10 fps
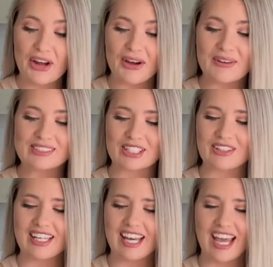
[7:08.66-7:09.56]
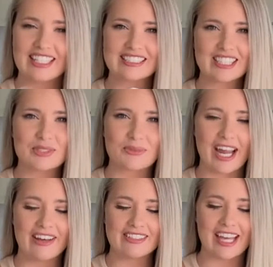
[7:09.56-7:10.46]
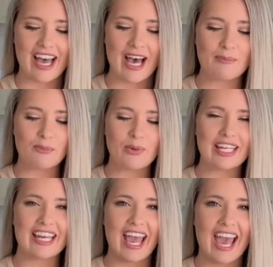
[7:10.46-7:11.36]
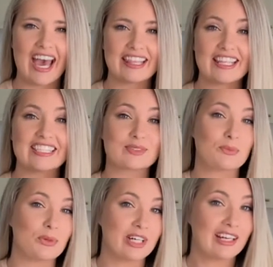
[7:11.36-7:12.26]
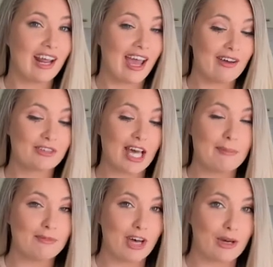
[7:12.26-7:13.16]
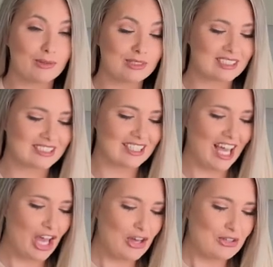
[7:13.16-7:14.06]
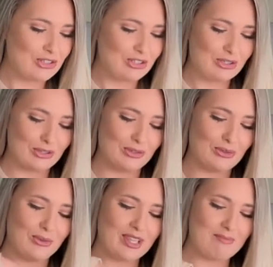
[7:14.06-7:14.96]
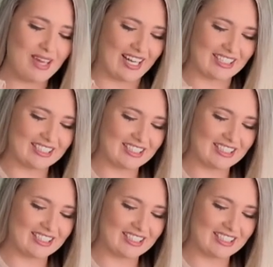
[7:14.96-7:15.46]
oats are nice and ground up, we can add this one and a half cup of oats to the mix.